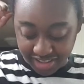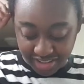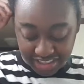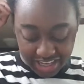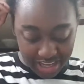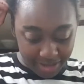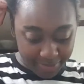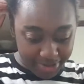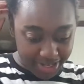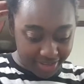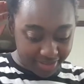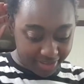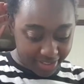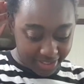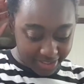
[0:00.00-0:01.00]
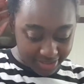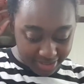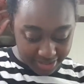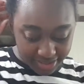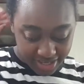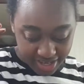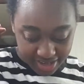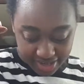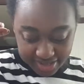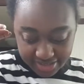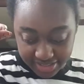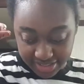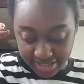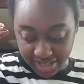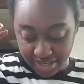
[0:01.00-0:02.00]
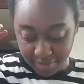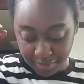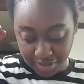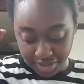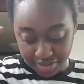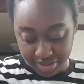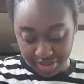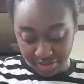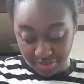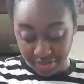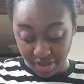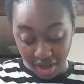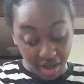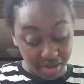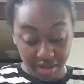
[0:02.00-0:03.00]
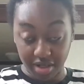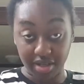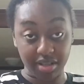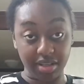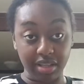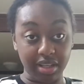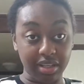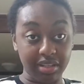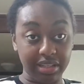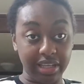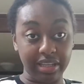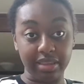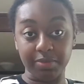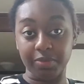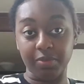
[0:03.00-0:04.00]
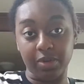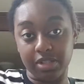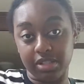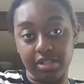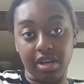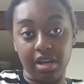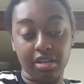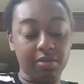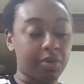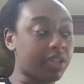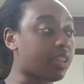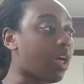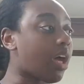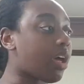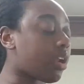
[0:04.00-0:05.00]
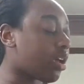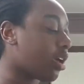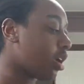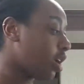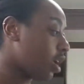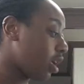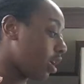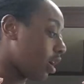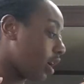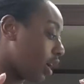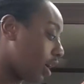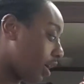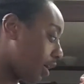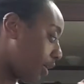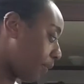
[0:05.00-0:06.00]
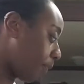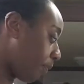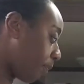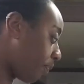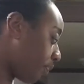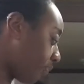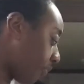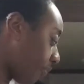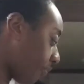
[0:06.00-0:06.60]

yeah, make a list. And today we are still not gonna clean. Like we're just not doing that. Um,